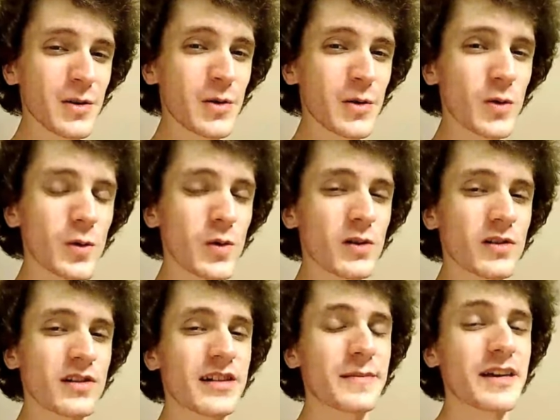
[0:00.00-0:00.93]
Or
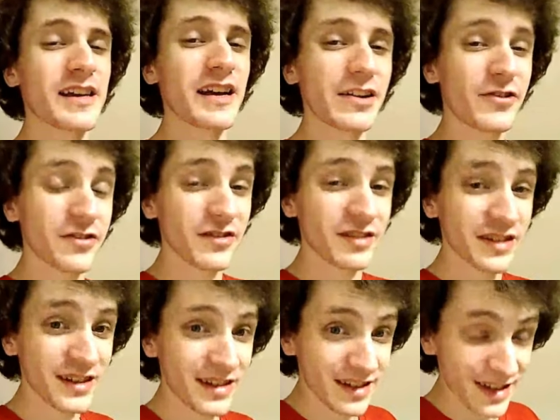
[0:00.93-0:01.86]
am I
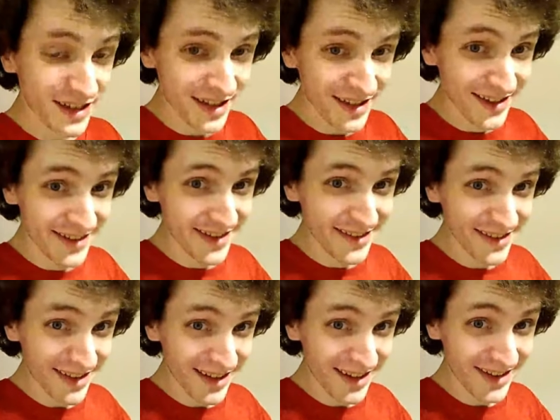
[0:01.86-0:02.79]
actually
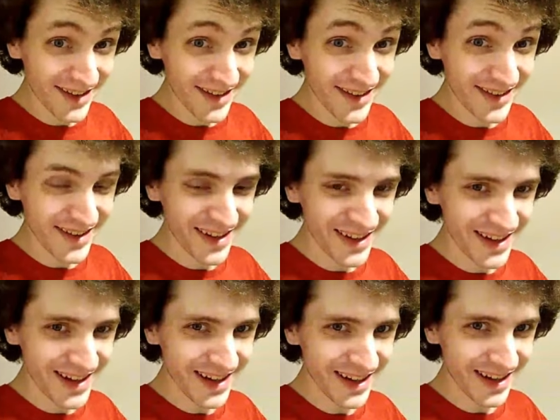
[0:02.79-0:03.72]

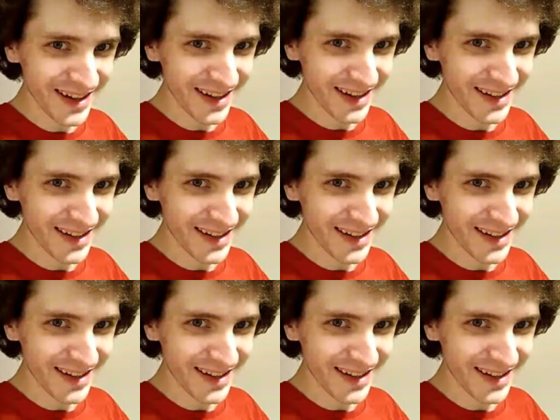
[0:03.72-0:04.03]
16?